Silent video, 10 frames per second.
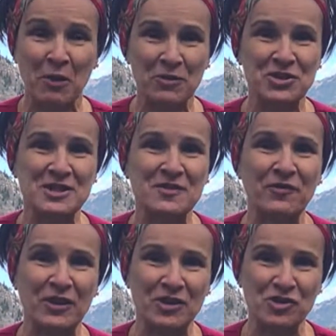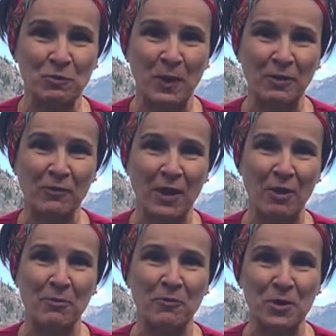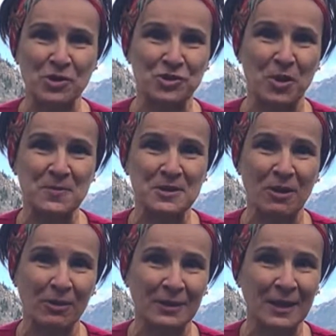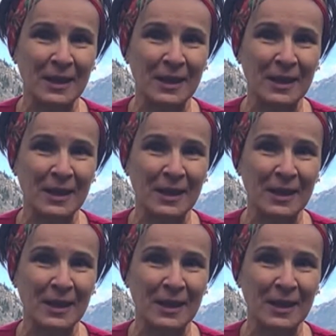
We just finished one of our workshops called